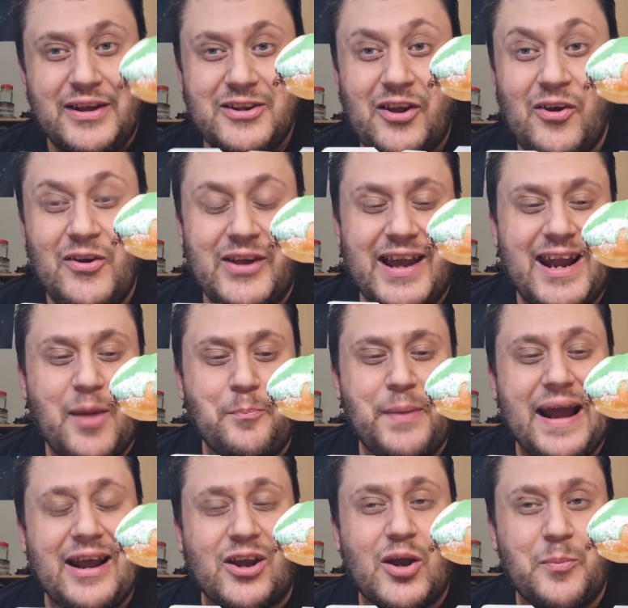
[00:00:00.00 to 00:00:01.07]
You couldn't get a
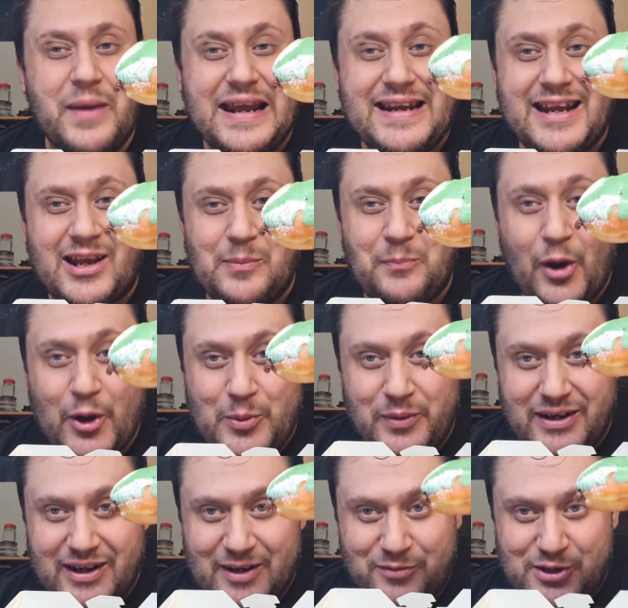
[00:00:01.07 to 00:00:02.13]
better comedic
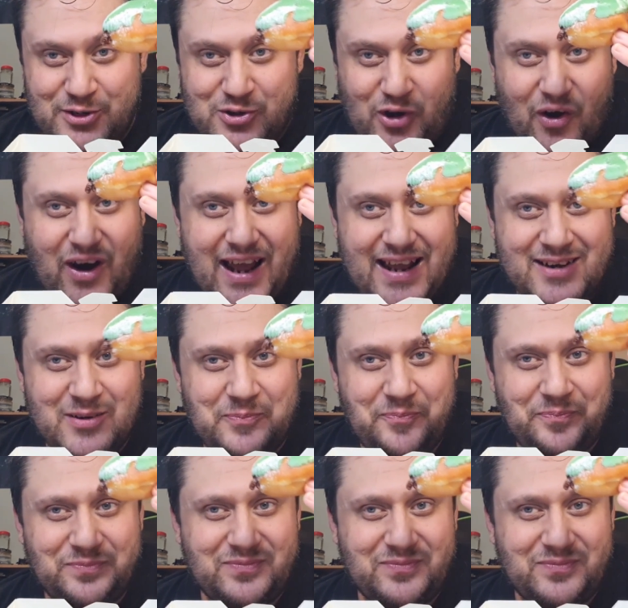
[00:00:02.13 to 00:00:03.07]
moment if you tried.